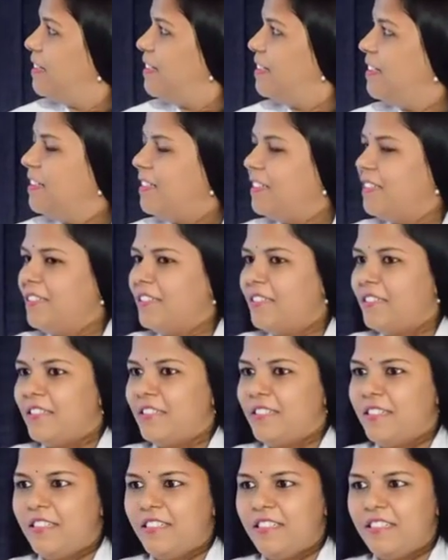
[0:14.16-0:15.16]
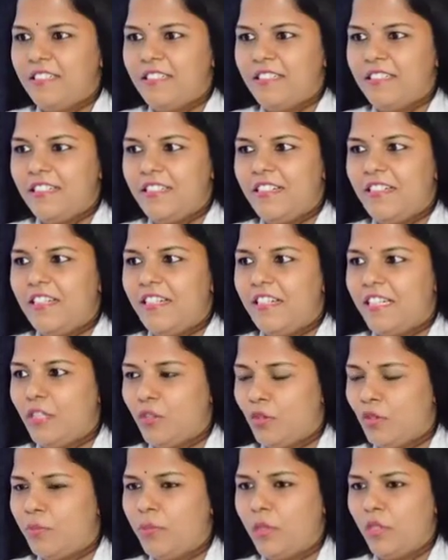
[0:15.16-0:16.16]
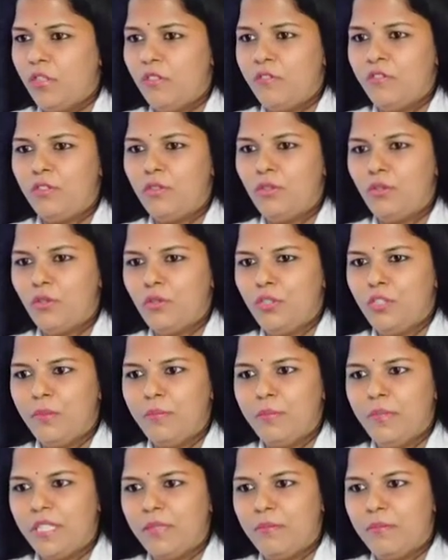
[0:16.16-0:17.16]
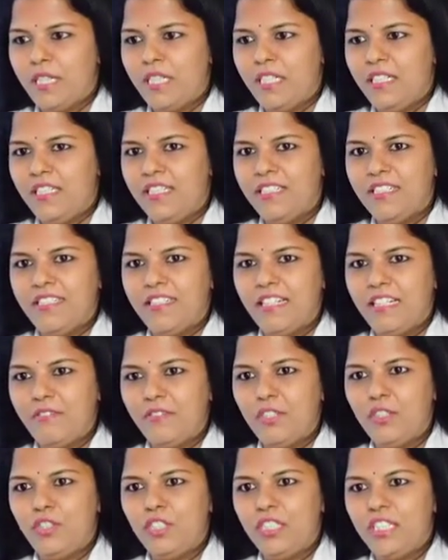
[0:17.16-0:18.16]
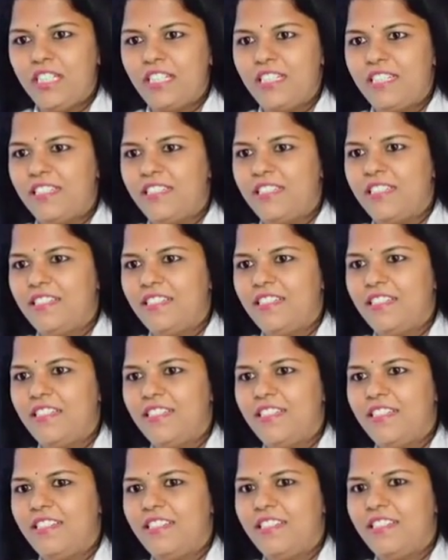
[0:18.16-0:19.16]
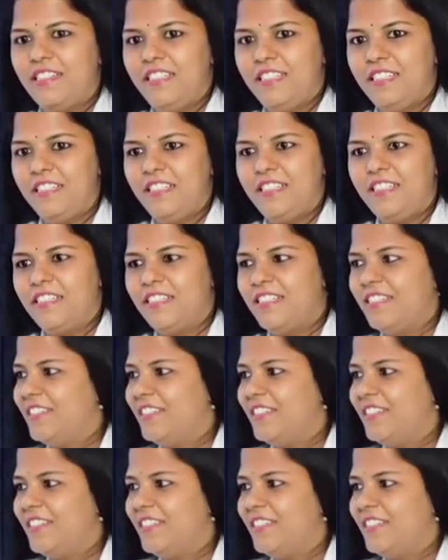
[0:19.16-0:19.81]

Uh, I hope all of you know your BMI. Have you checked? Yes?